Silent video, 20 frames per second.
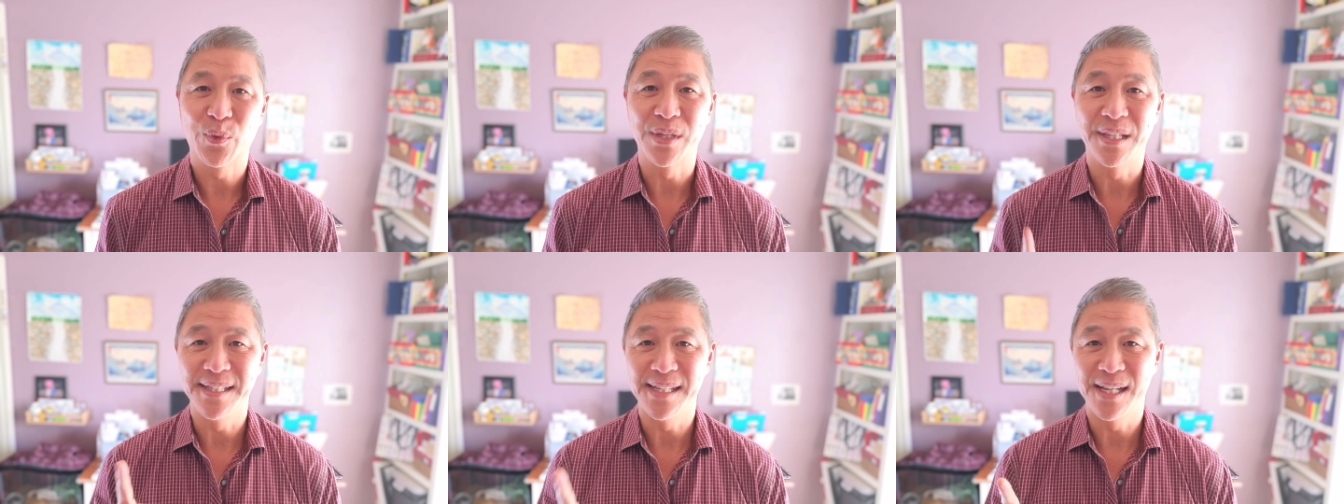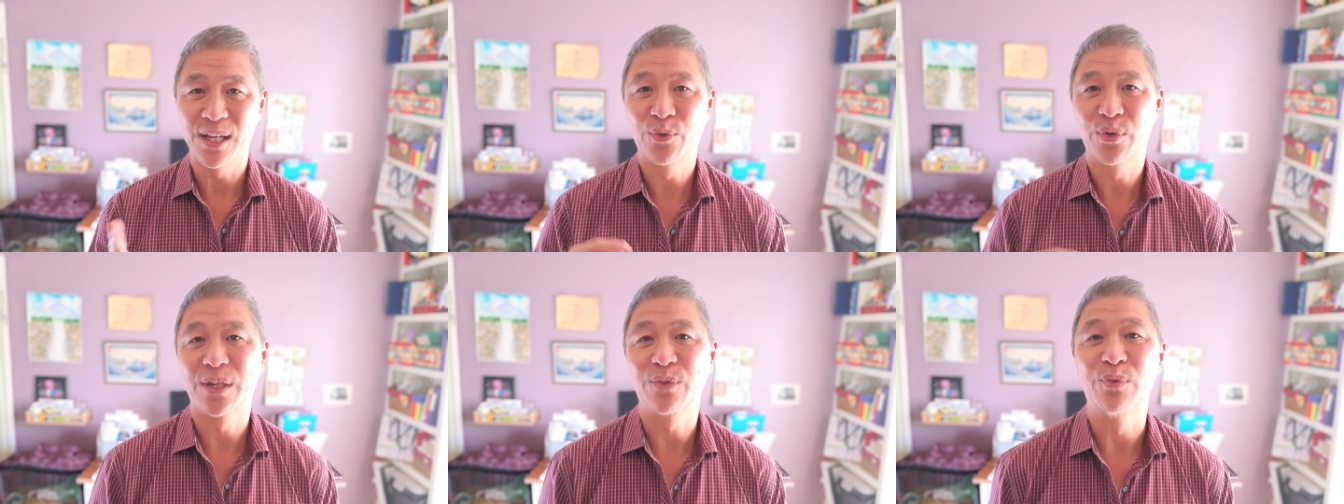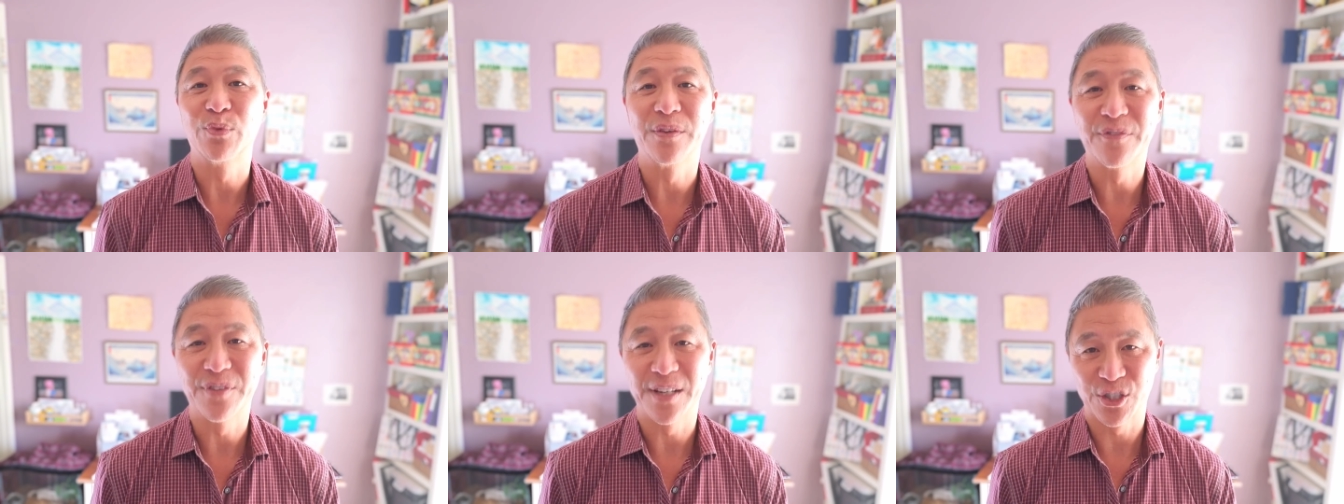when you need a
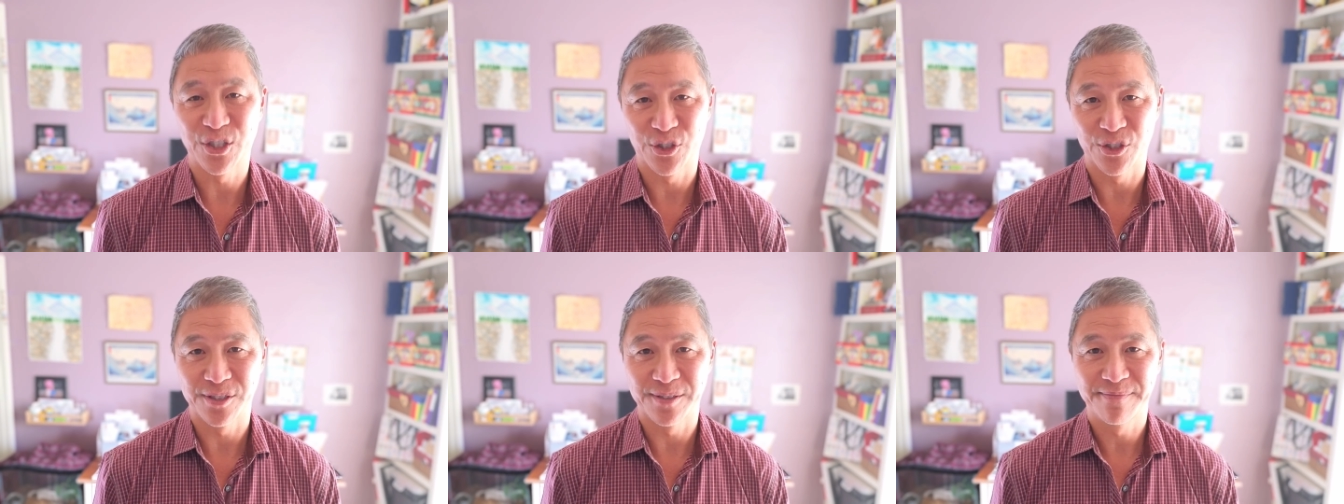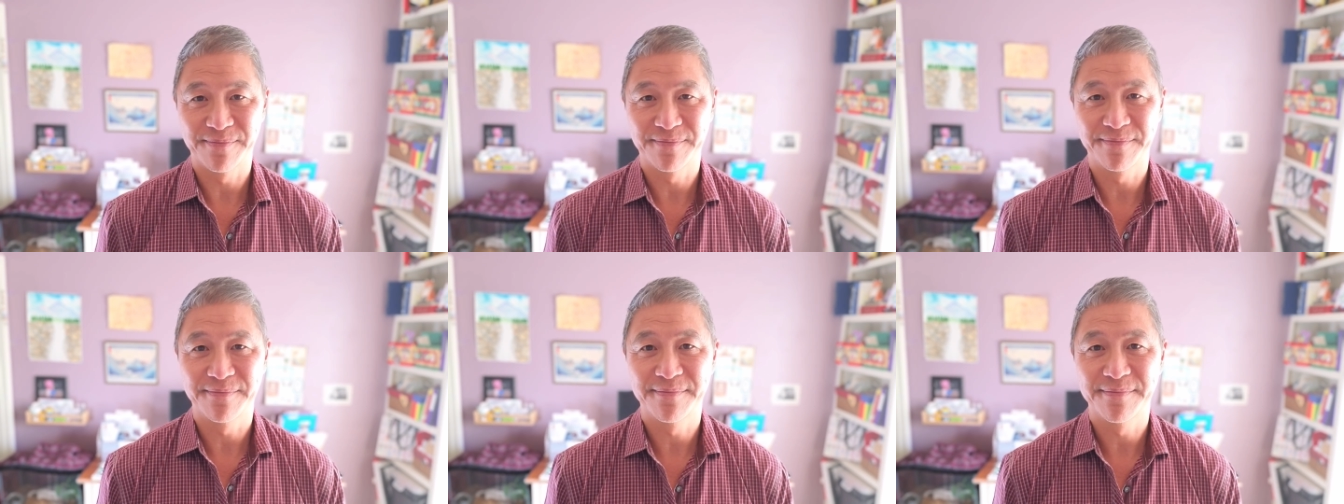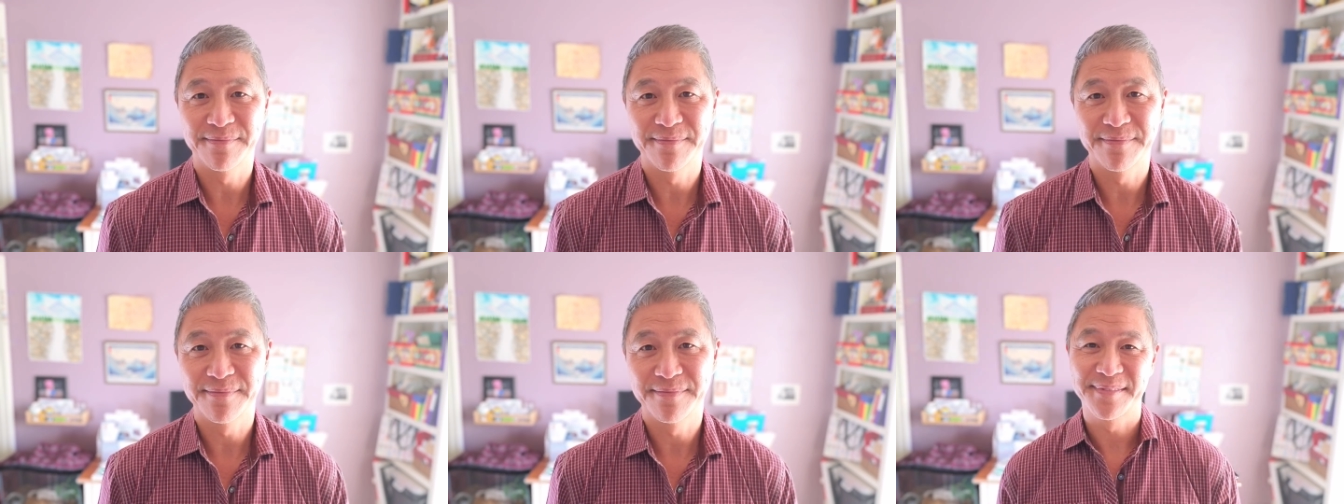quick refresher.
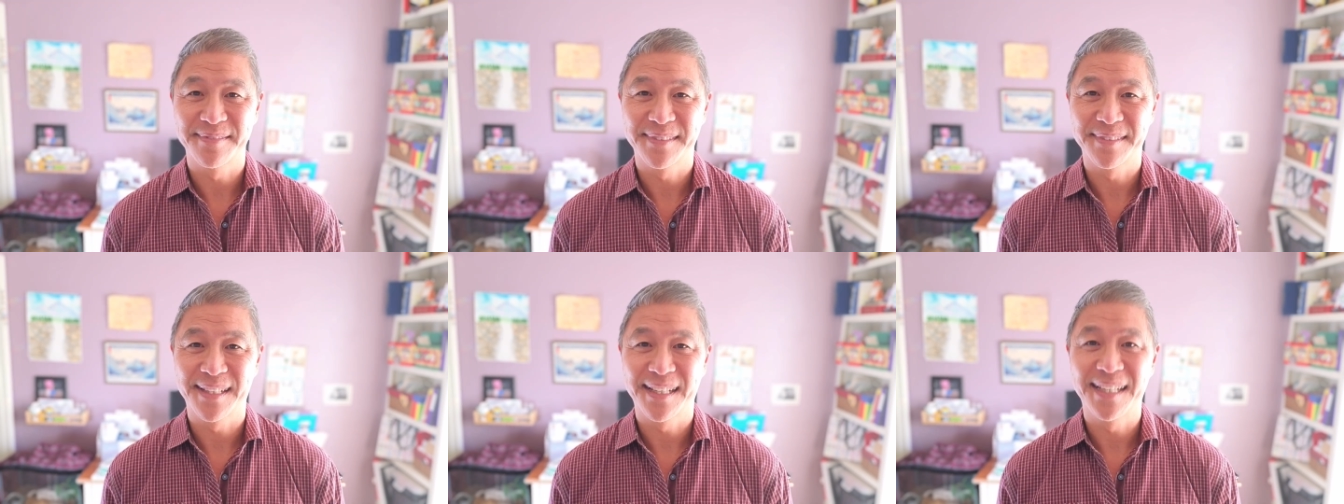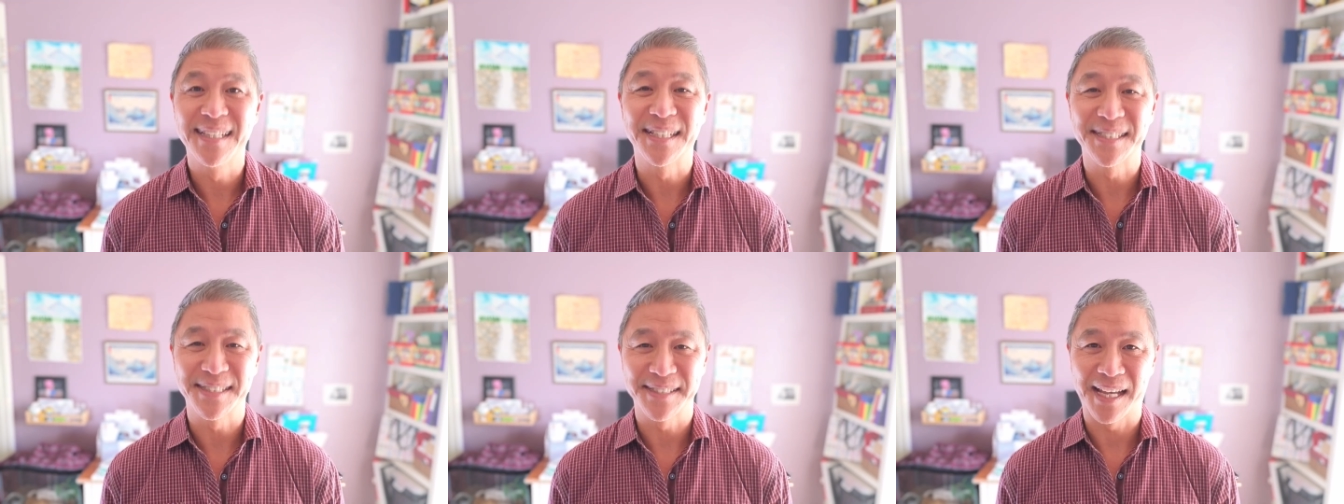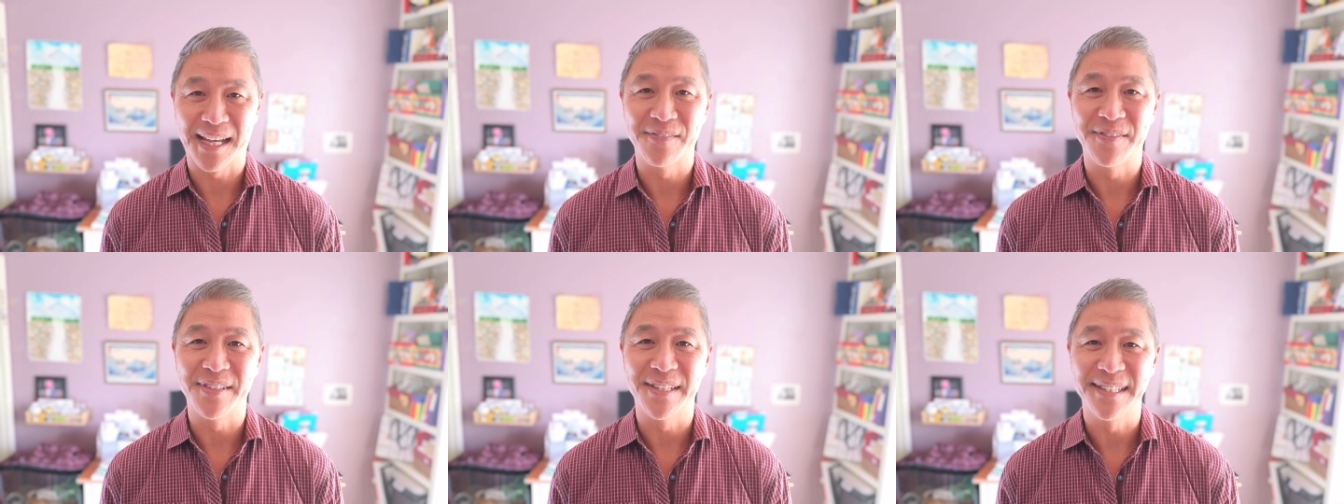
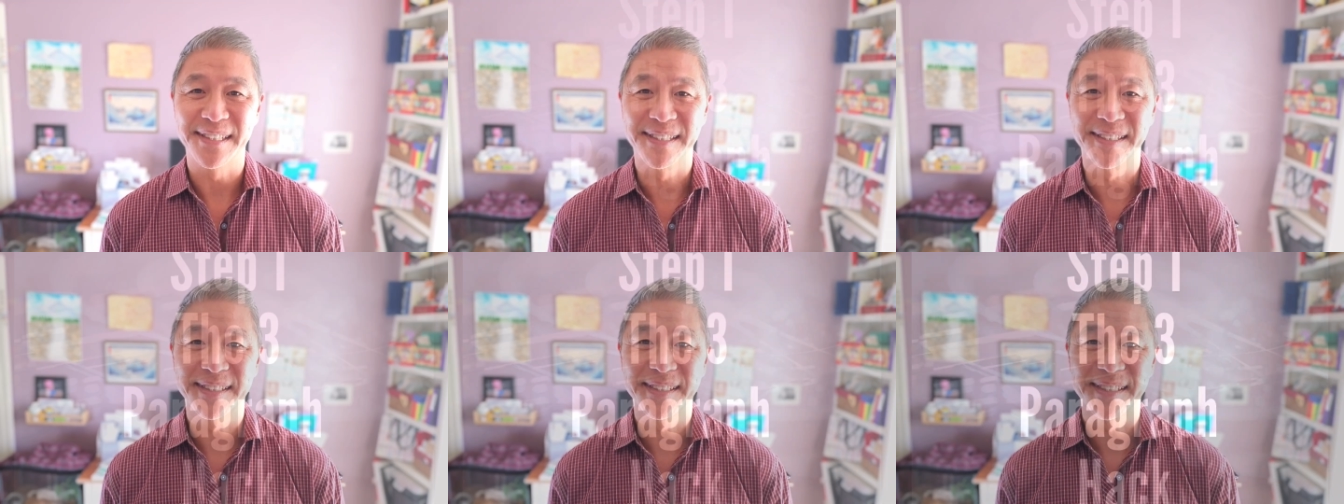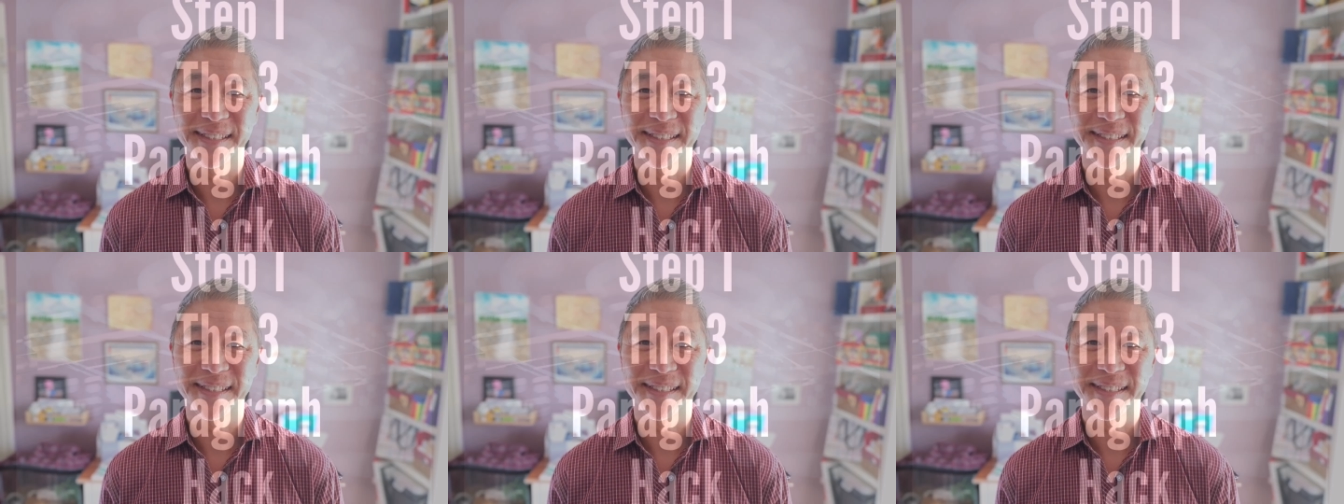Let's dive in.